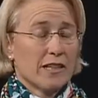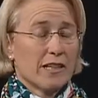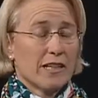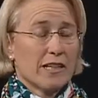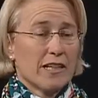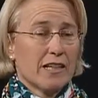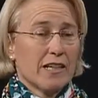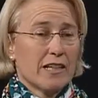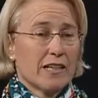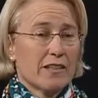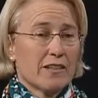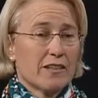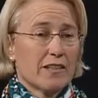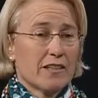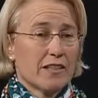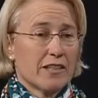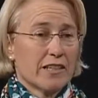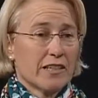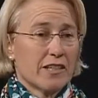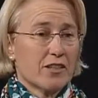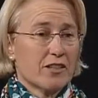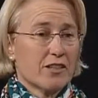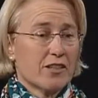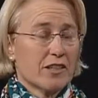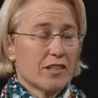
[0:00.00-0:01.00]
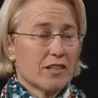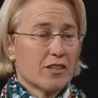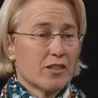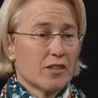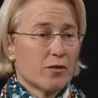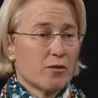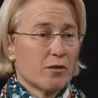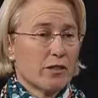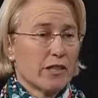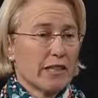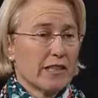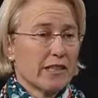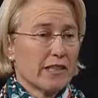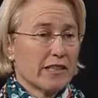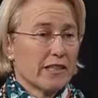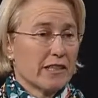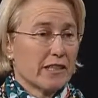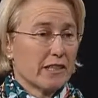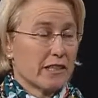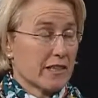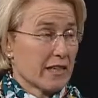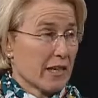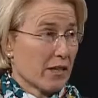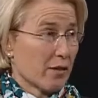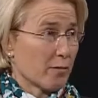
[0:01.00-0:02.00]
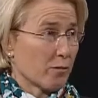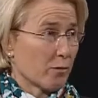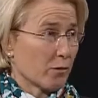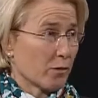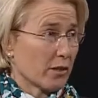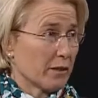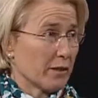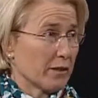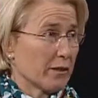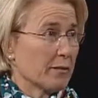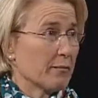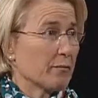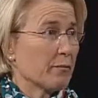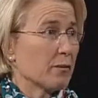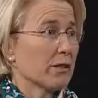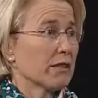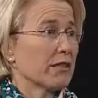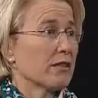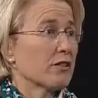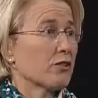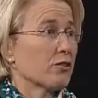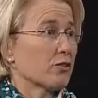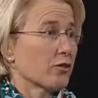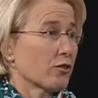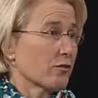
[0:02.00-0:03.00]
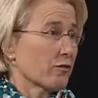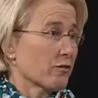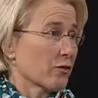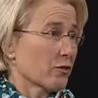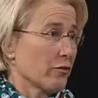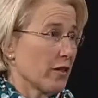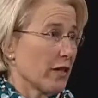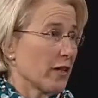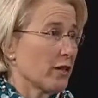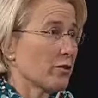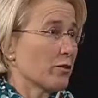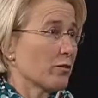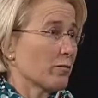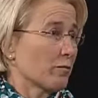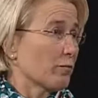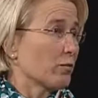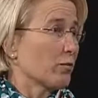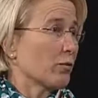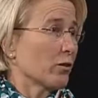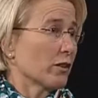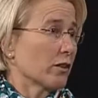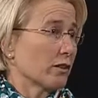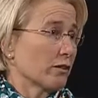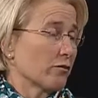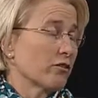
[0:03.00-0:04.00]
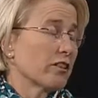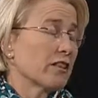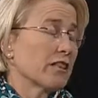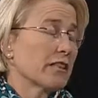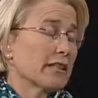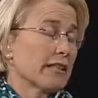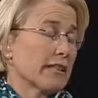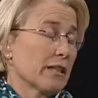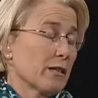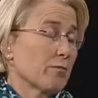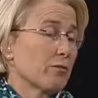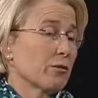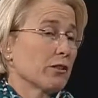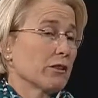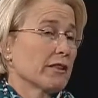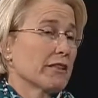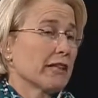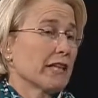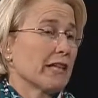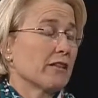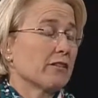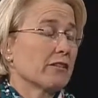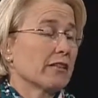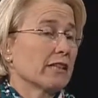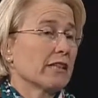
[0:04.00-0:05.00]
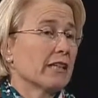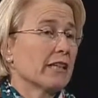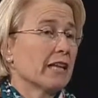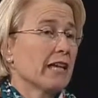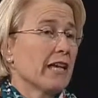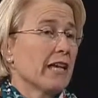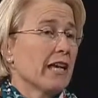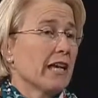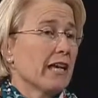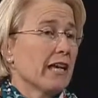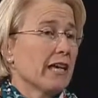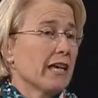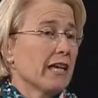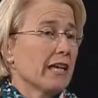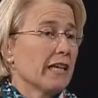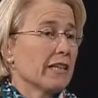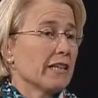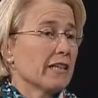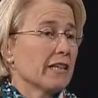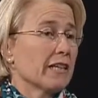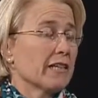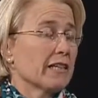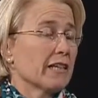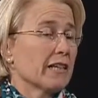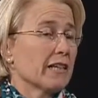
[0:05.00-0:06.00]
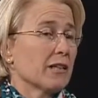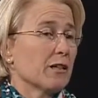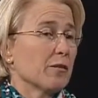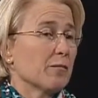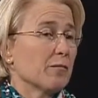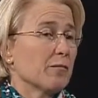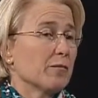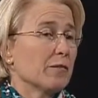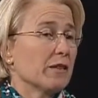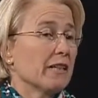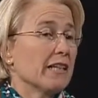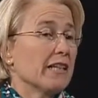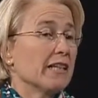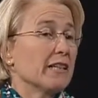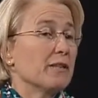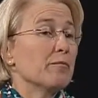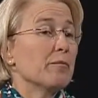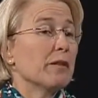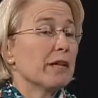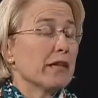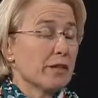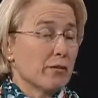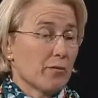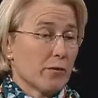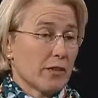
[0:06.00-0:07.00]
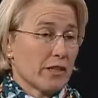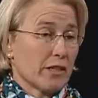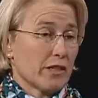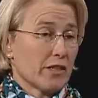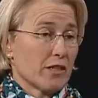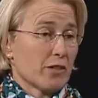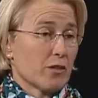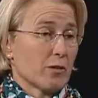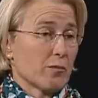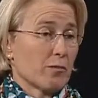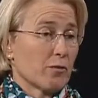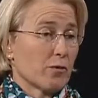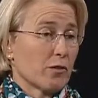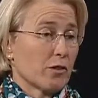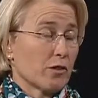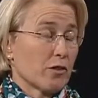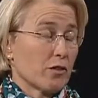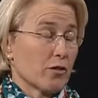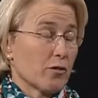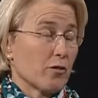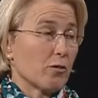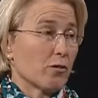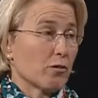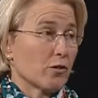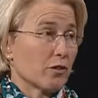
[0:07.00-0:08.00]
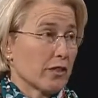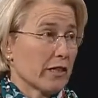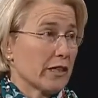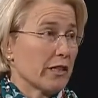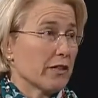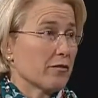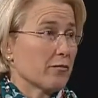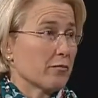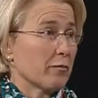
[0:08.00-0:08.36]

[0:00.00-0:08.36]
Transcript: Uh, the center is located in South Portland, but it serves greater Portland, really Cumberland County. And, um, and in many ways, it supports the whole state of